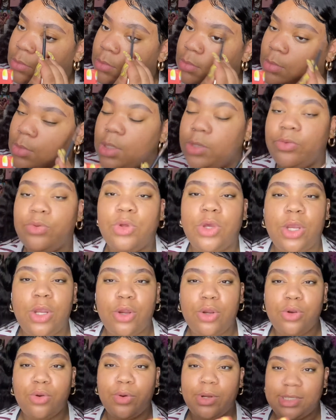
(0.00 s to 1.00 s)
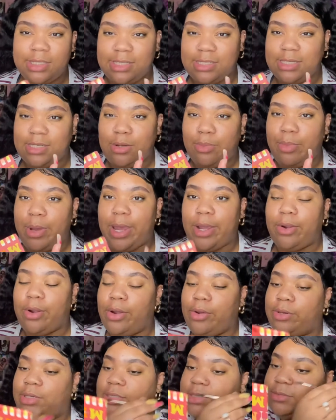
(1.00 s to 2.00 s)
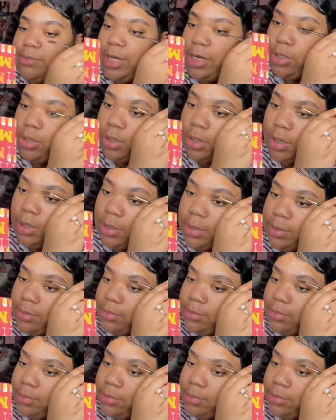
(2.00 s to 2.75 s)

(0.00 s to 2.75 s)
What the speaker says: If you hear noises in the background, it's my dog.